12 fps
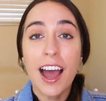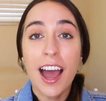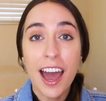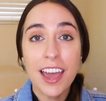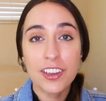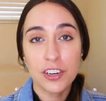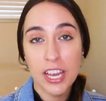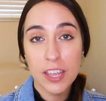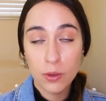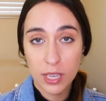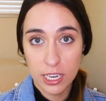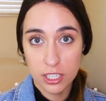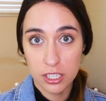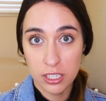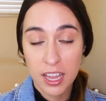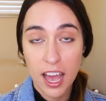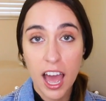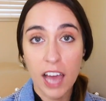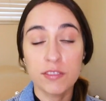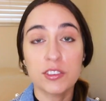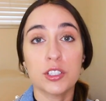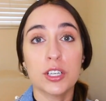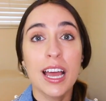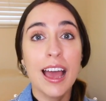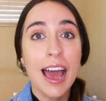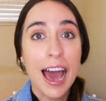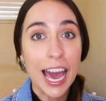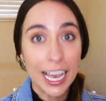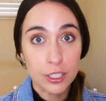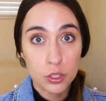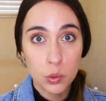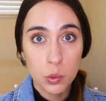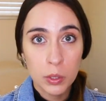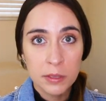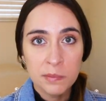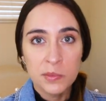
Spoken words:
a higher education after high school.